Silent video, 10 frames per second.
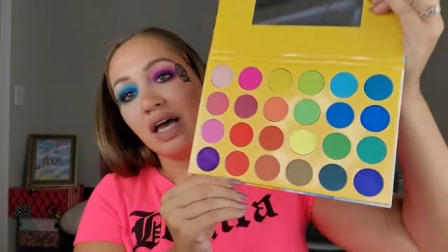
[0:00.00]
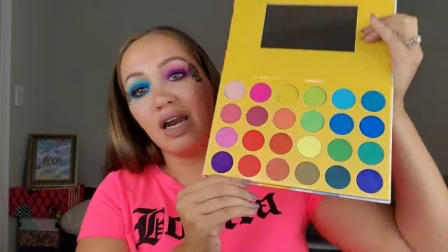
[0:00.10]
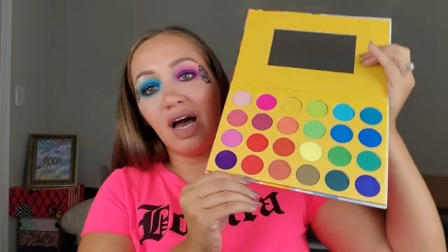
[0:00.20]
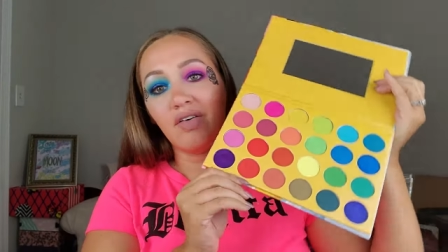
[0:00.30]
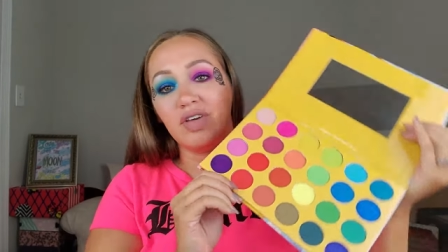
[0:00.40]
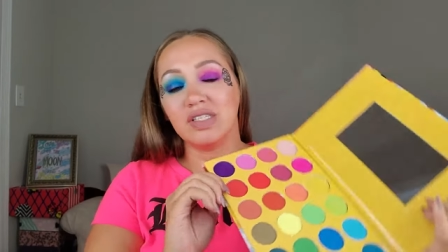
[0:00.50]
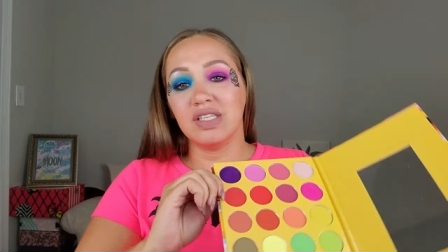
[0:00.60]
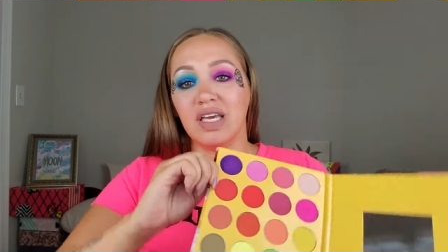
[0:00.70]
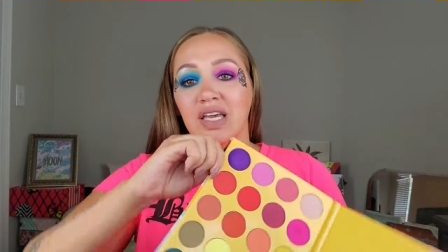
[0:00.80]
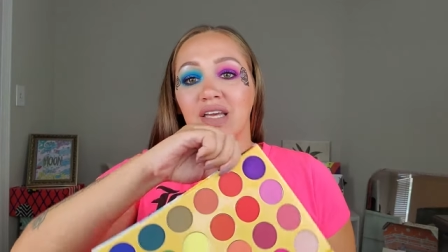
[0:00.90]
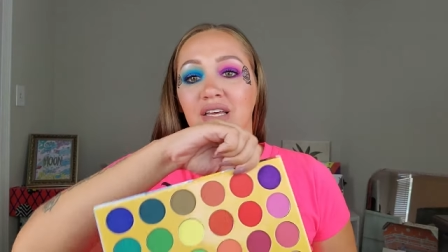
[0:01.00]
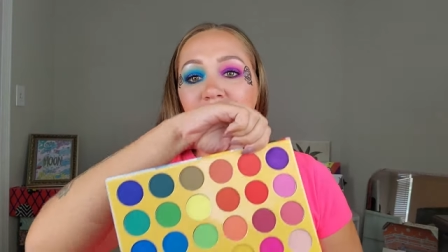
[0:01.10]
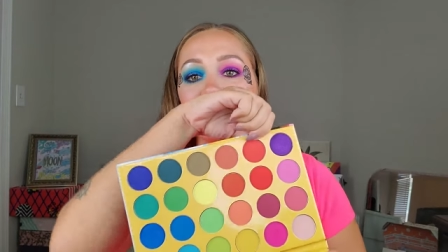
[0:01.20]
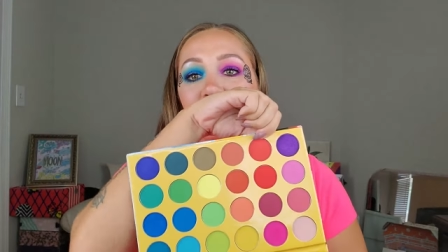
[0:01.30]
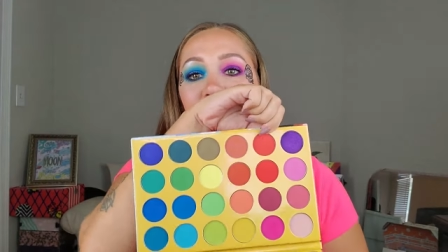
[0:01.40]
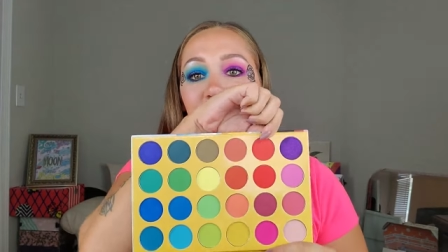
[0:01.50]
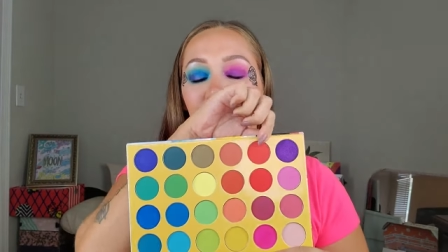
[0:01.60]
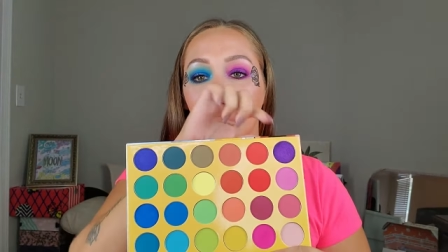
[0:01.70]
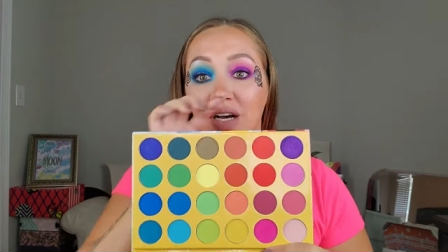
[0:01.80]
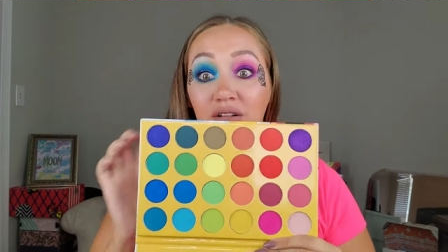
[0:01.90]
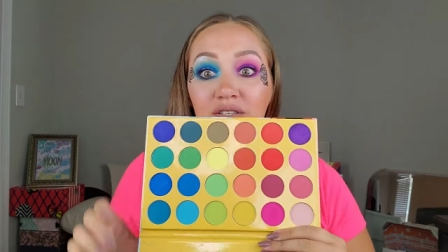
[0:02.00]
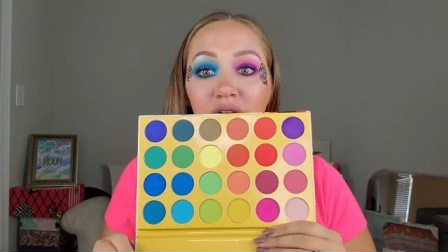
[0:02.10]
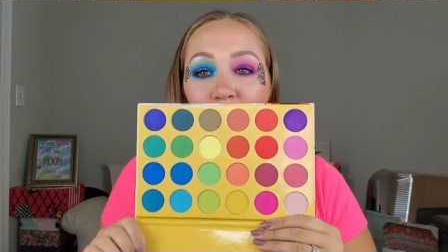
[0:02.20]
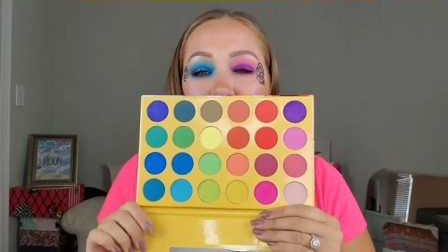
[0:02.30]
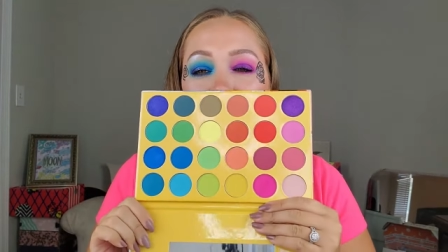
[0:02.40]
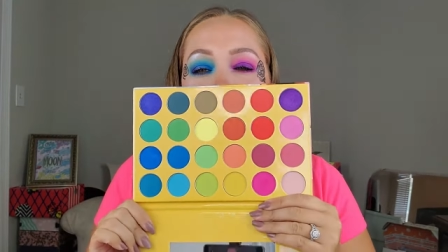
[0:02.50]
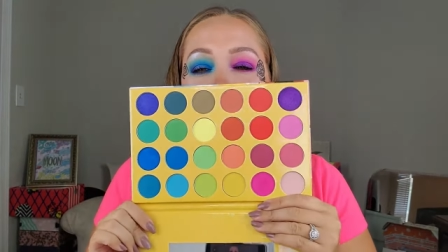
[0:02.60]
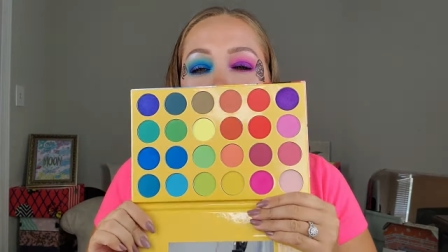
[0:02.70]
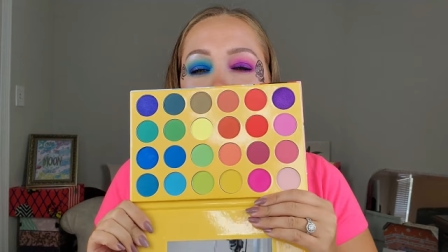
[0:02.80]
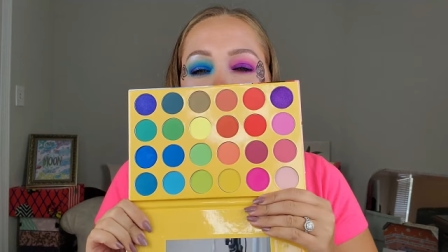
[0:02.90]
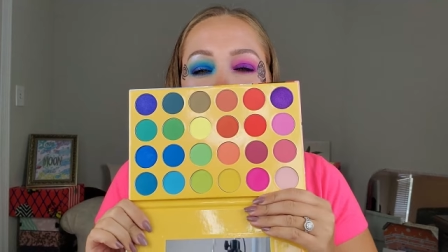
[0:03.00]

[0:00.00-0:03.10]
And obviously, these are the colors I'm wearing today.